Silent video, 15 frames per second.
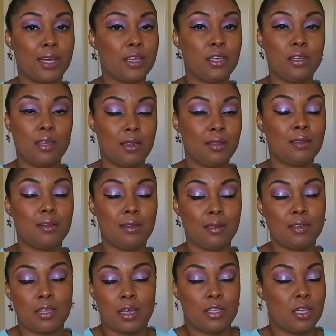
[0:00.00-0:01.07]
Like
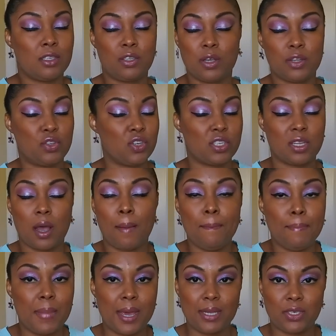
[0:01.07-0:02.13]
it, it's, it's just
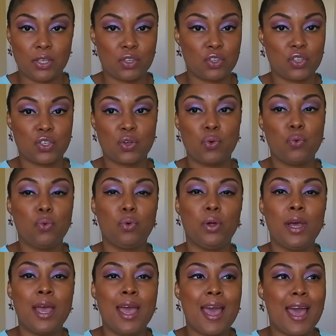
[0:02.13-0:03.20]
amazing. It's just
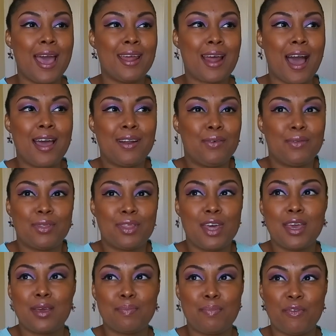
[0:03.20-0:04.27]
cool. And I don't
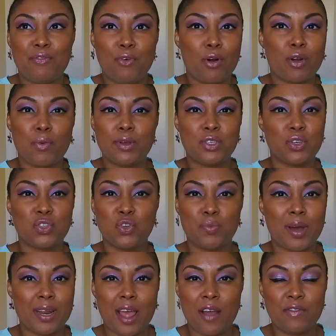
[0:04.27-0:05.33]
think before going to
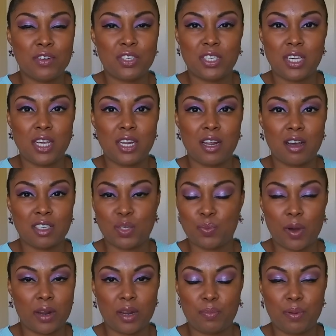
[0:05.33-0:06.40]
Exuma I'd ever seen a
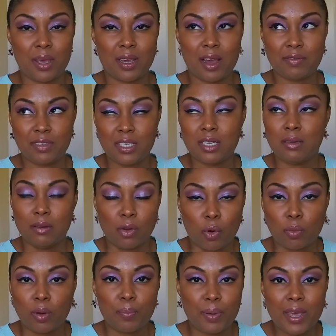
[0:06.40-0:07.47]
spotted pig. I've seen
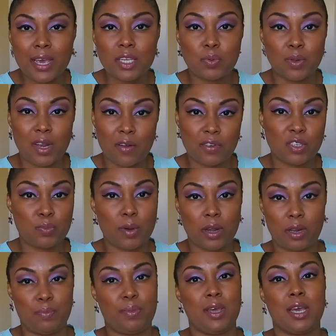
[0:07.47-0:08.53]
normal pigs, but never
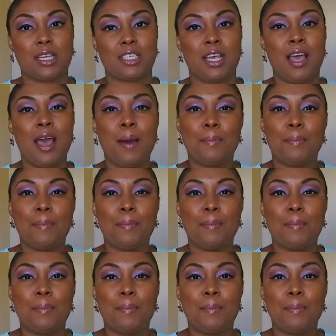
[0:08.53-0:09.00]
spotted pigs.